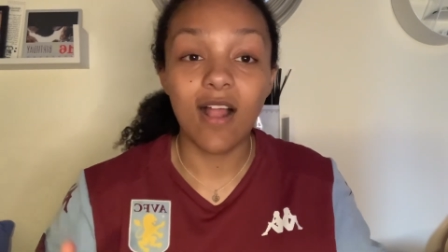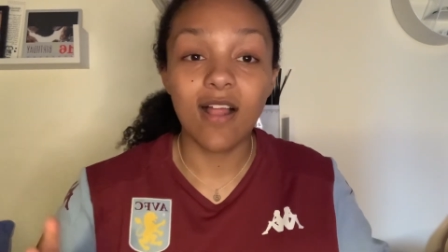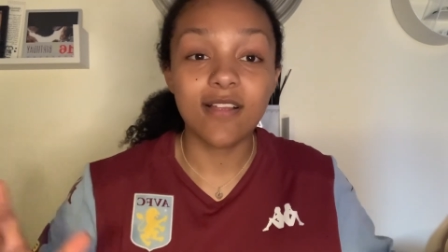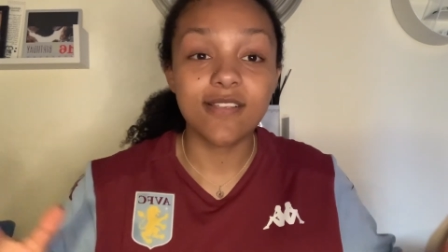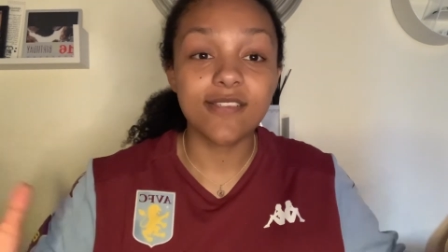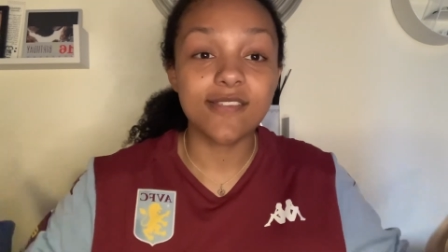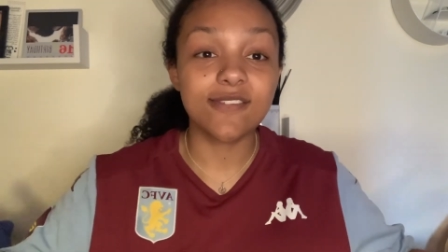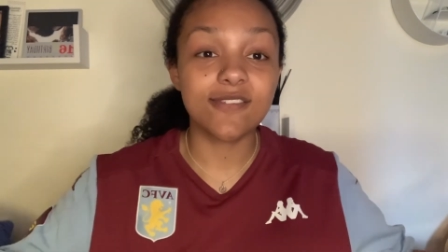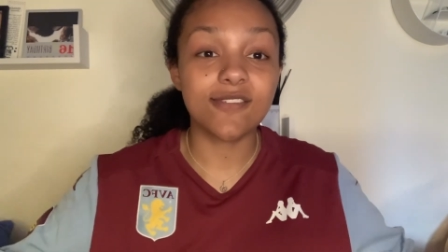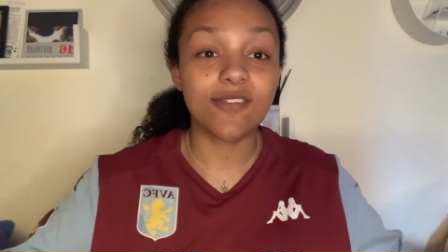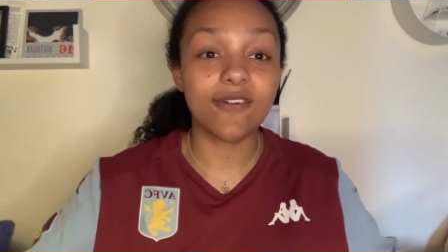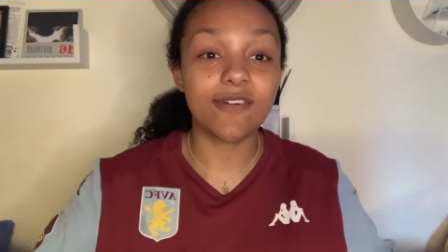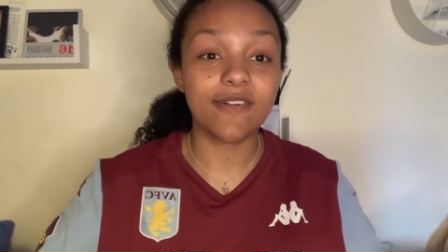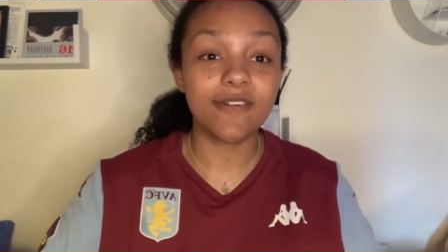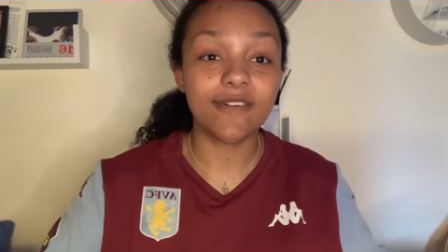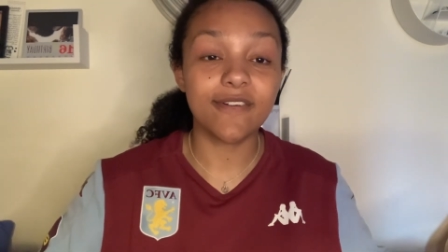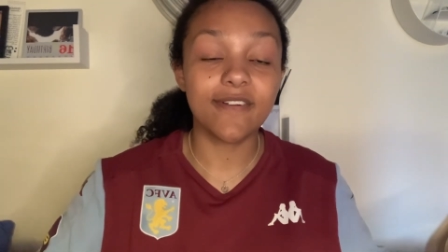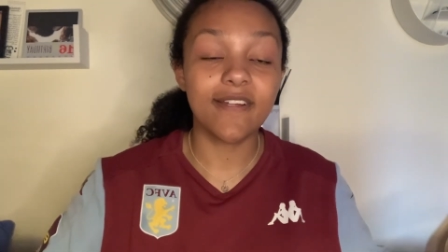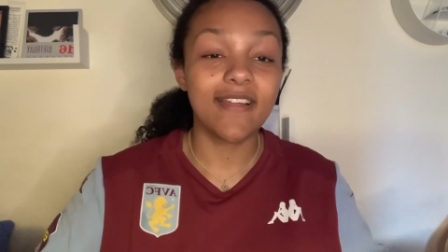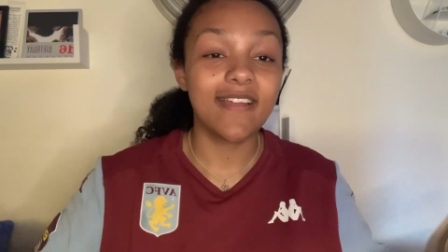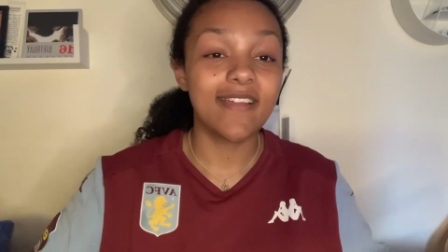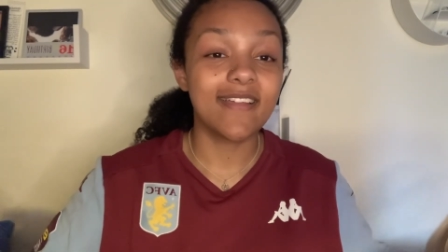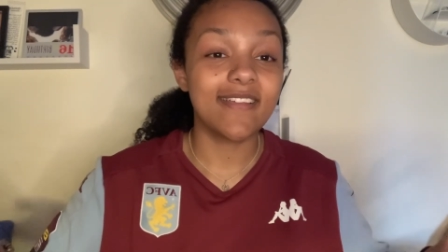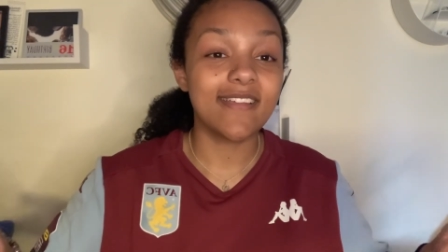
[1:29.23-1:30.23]
so
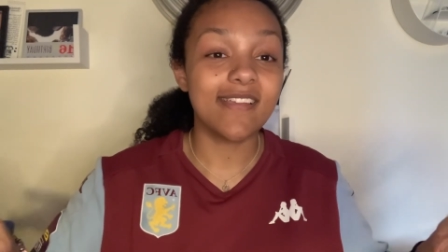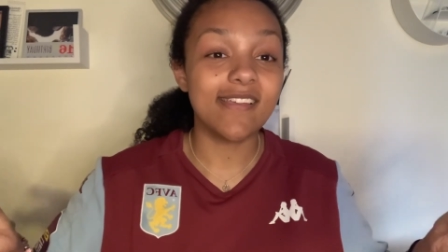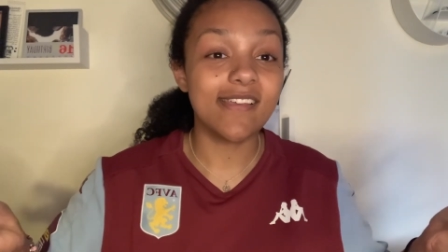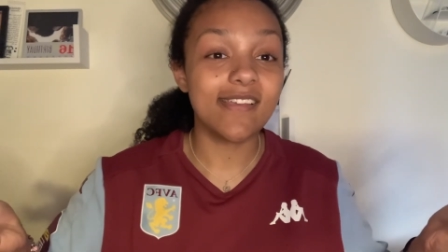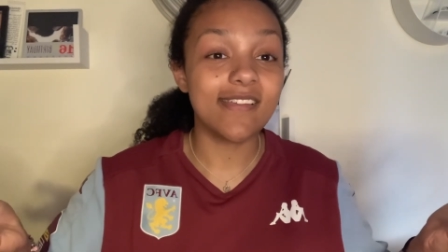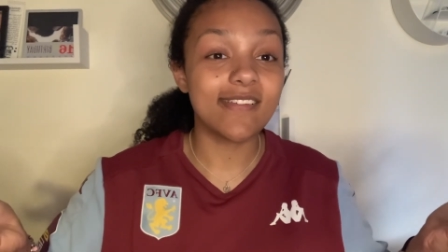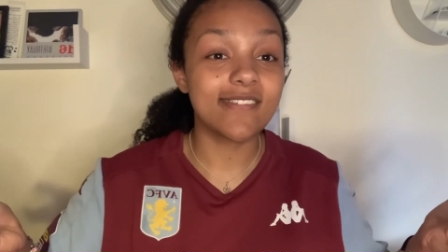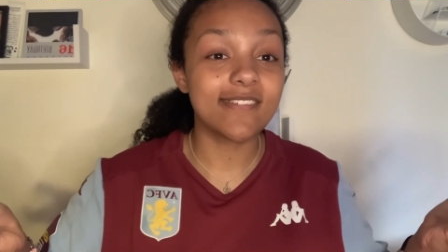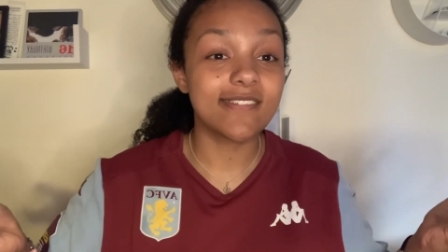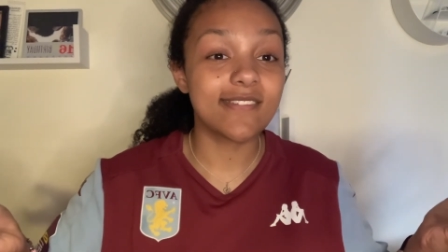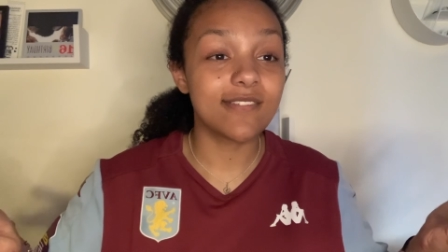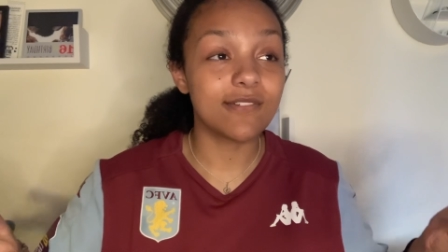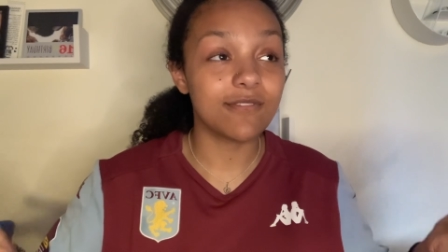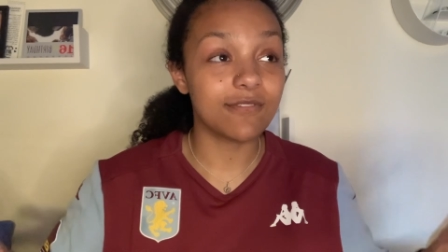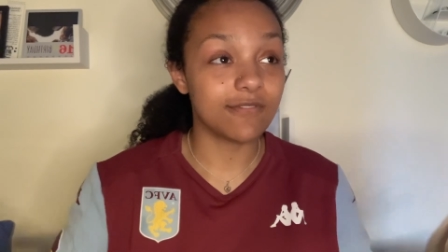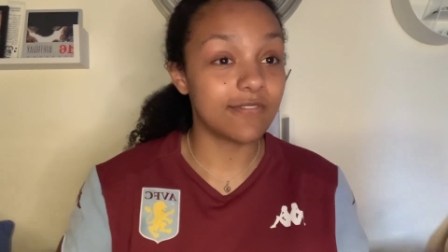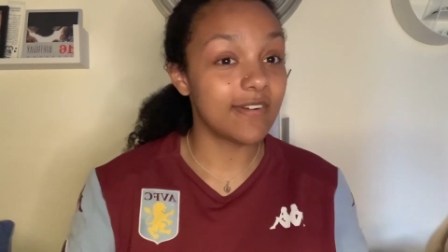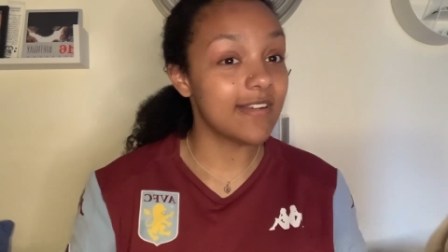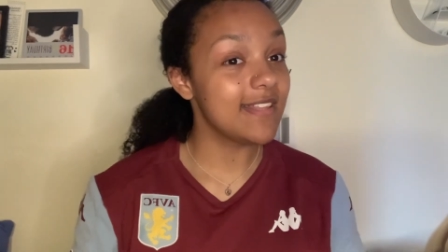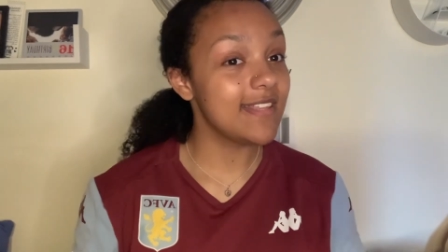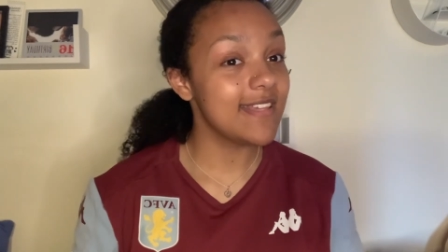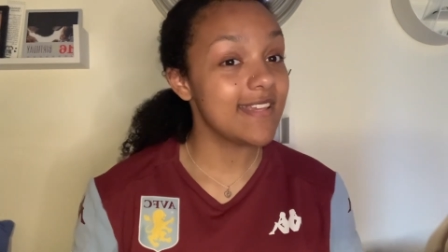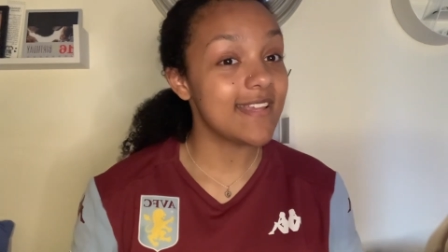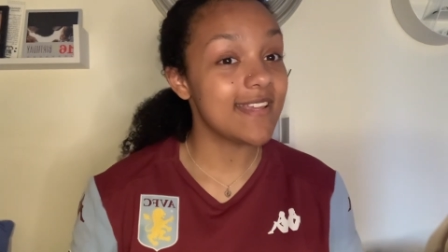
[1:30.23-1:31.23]
it's
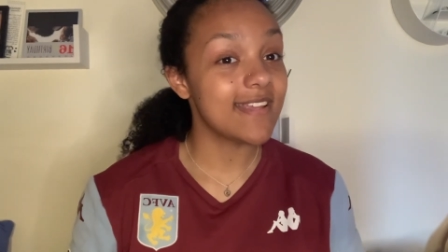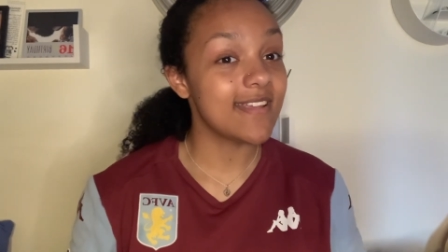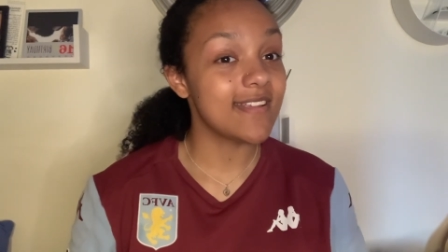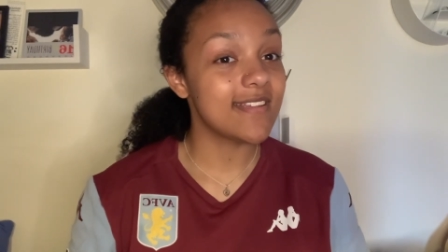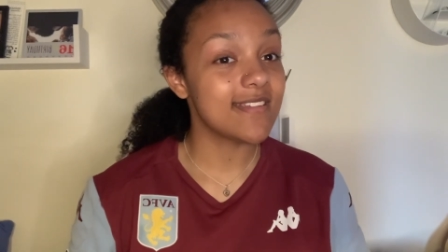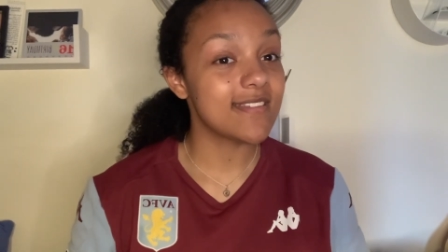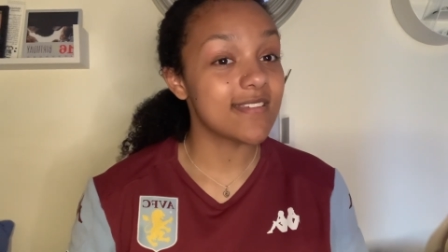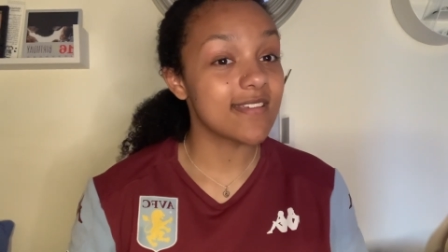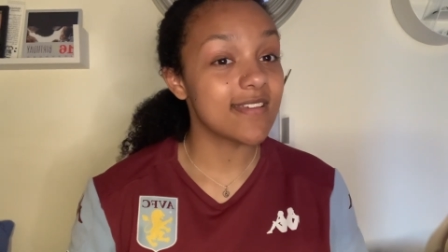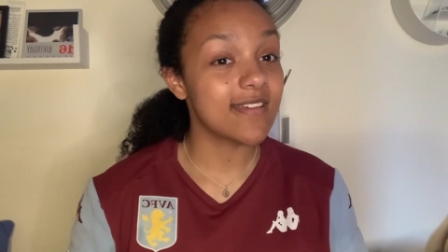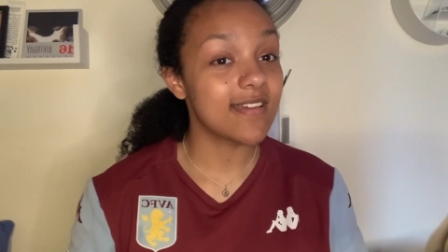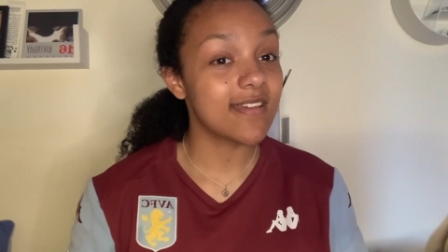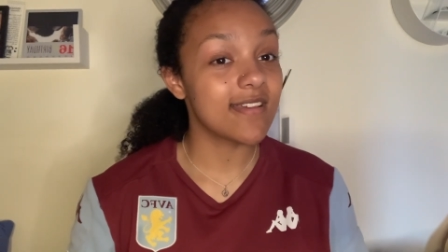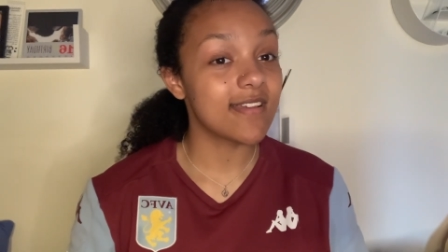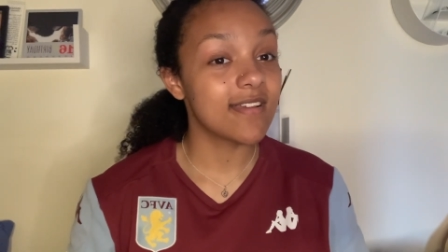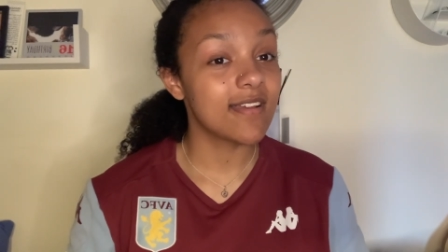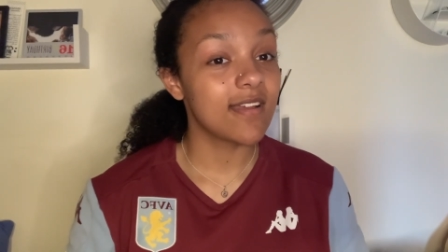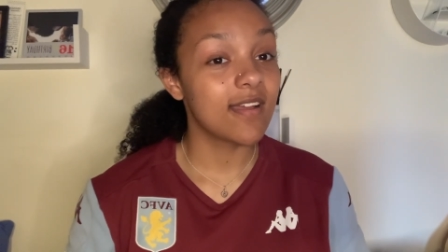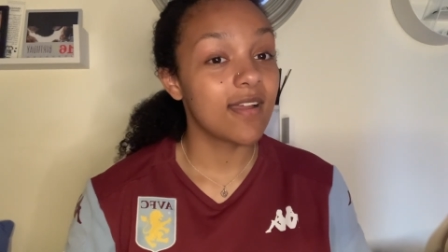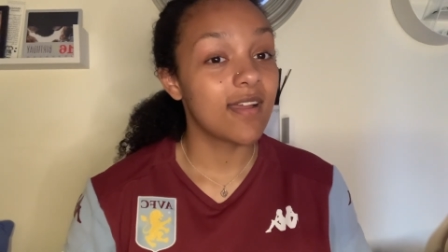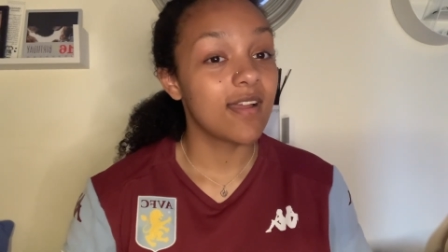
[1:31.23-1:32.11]
really easy.